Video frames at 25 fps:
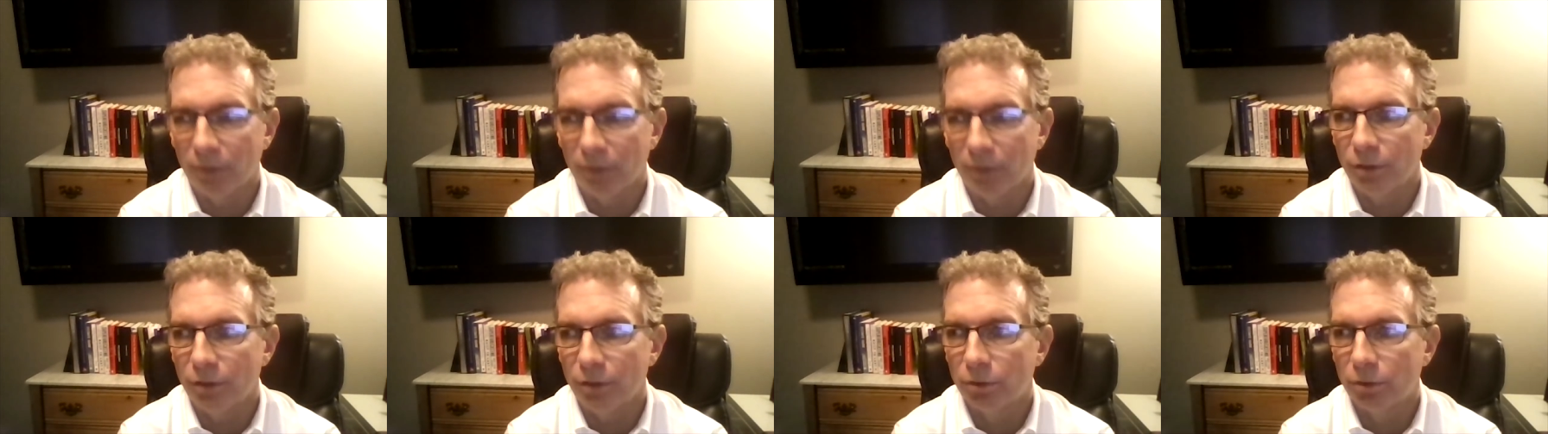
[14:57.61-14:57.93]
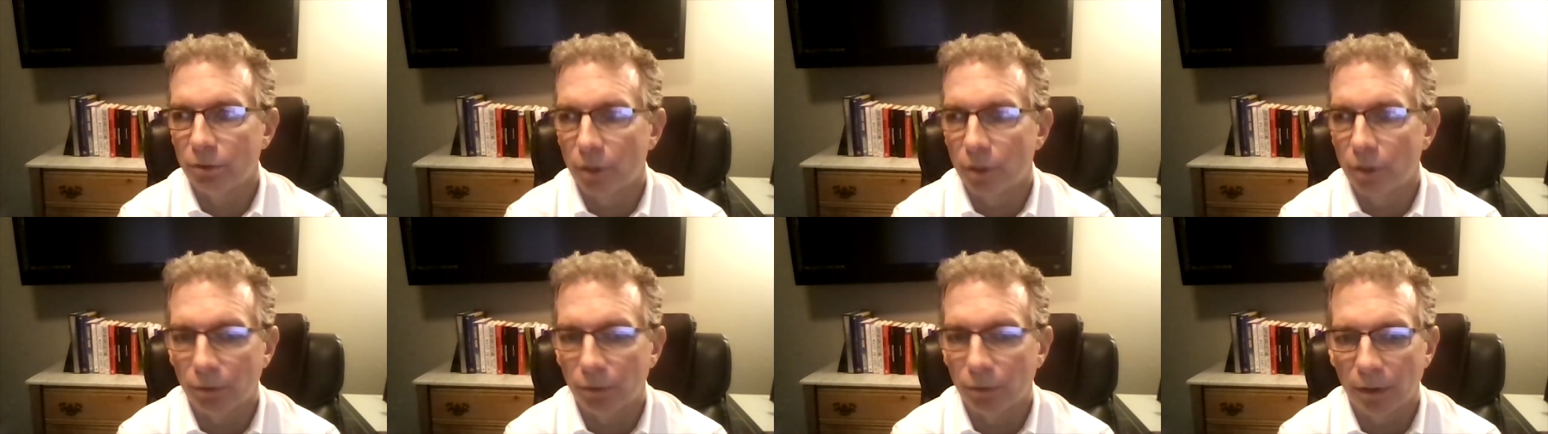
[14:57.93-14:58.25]
you
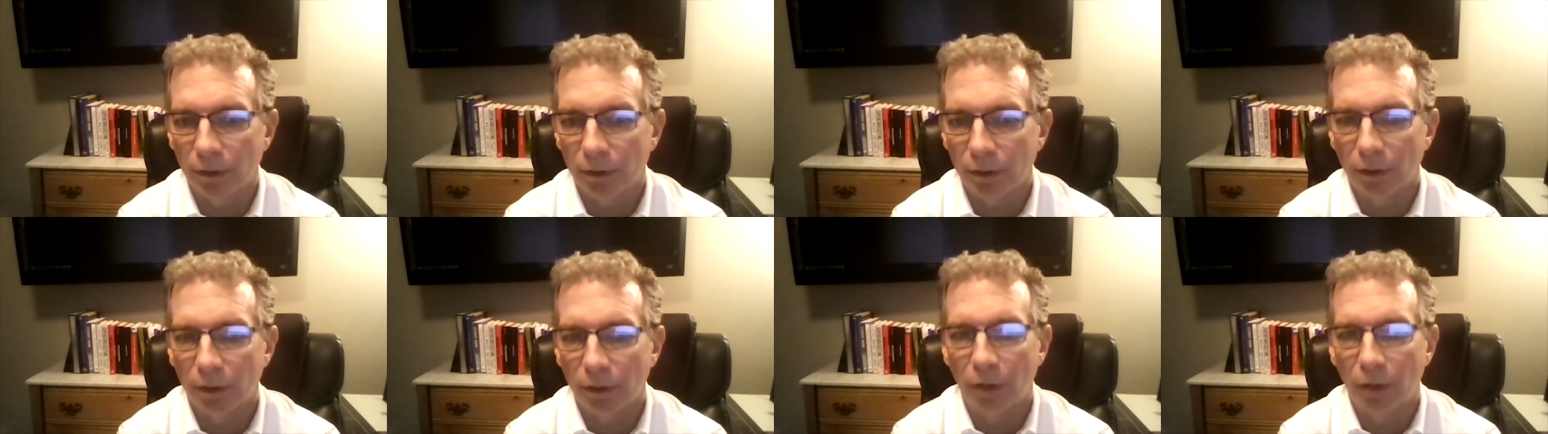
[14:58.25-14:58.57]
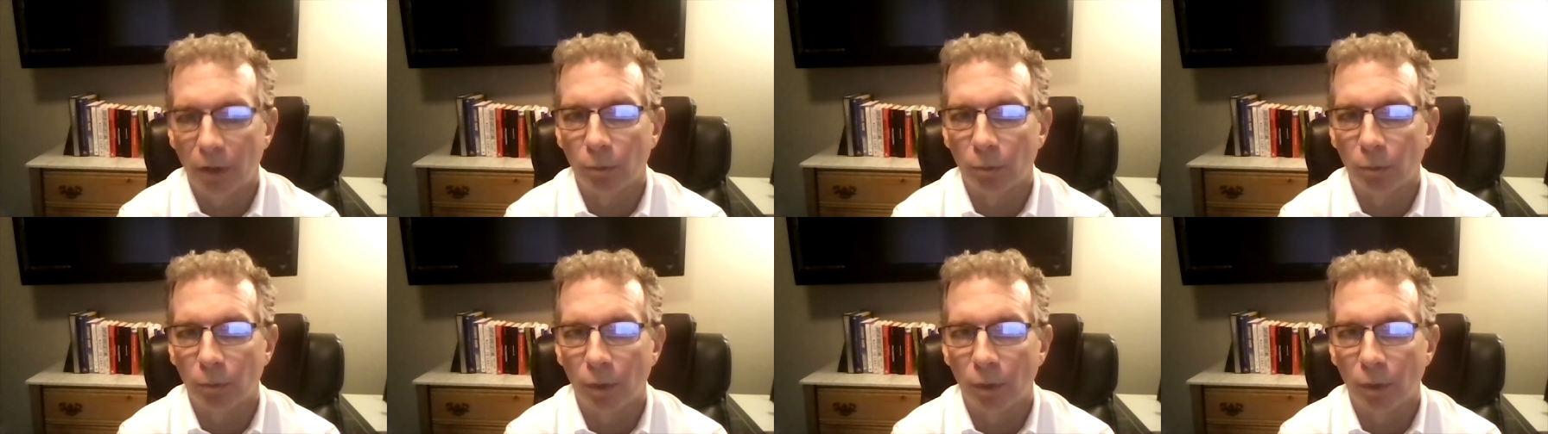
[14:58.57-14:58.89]

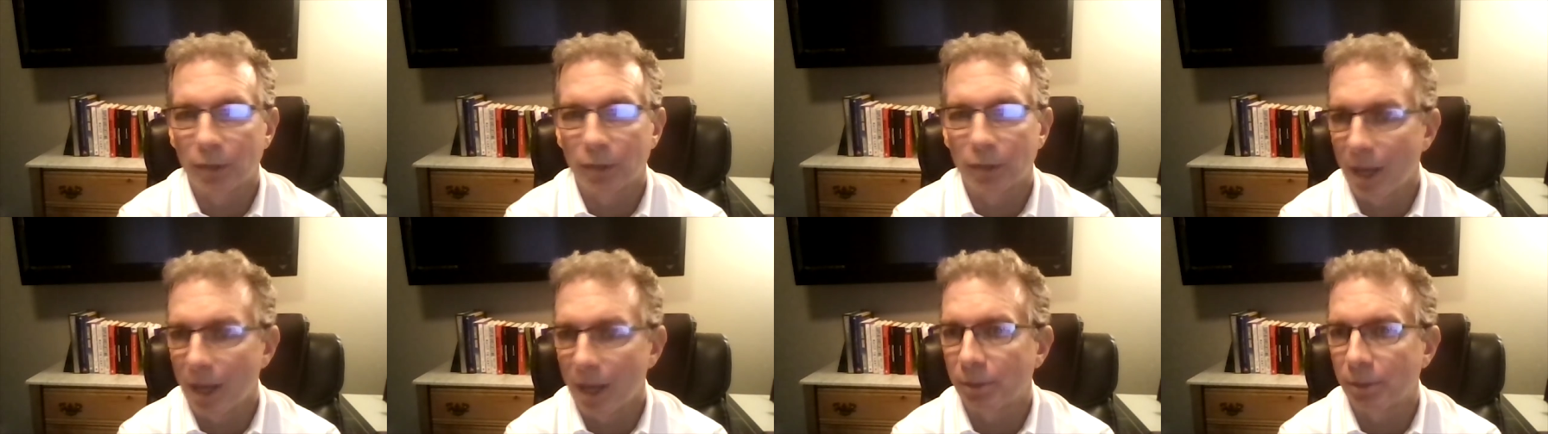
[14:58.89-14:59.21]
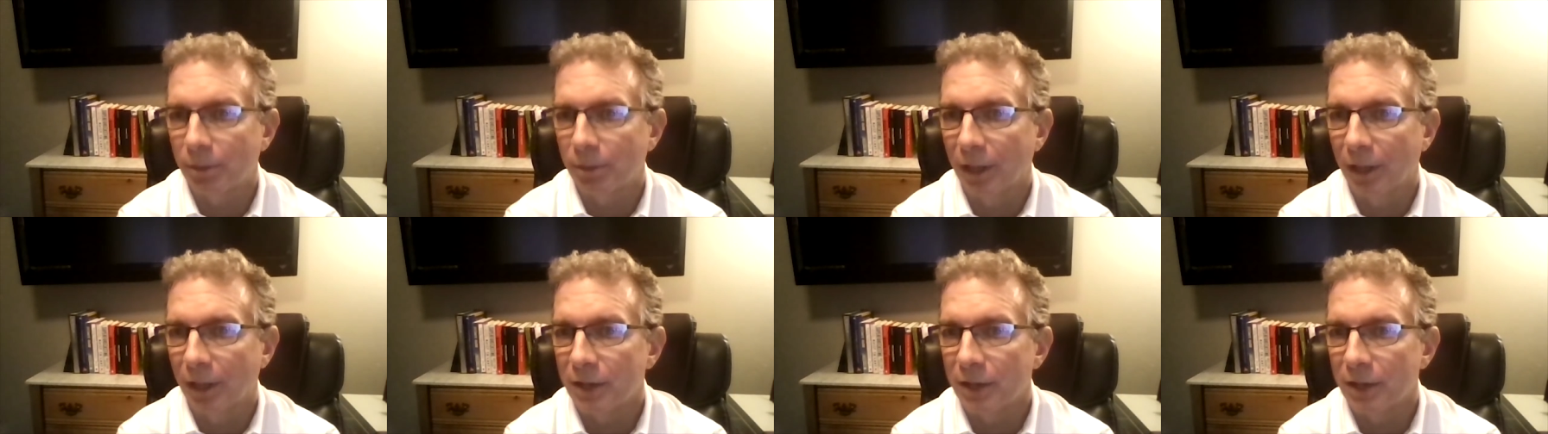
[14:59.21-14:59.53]
aren't well
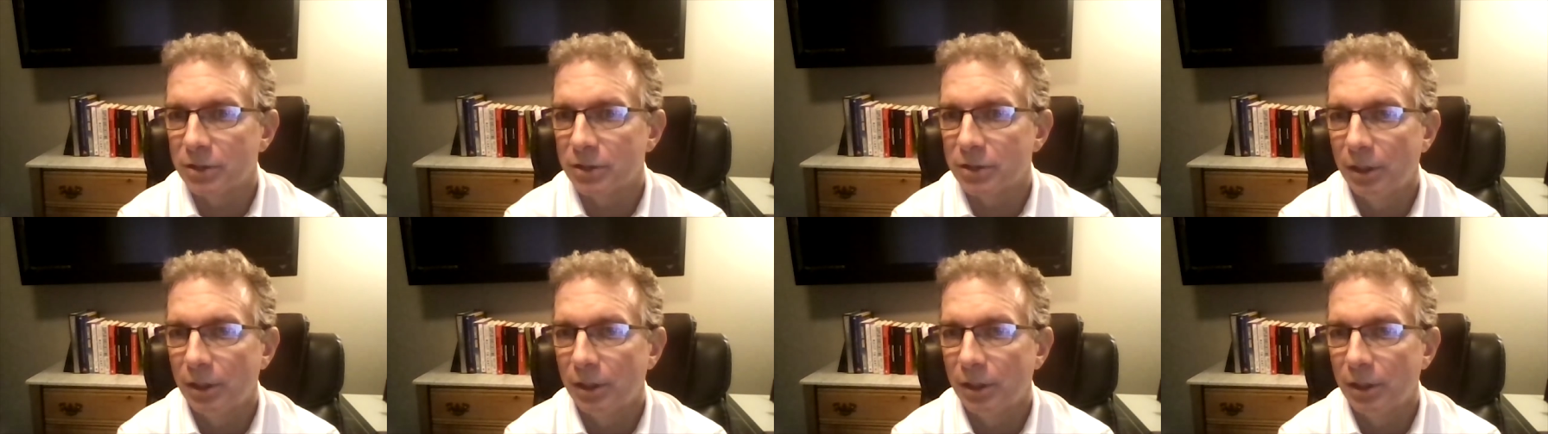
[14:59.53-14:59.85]
capitalized.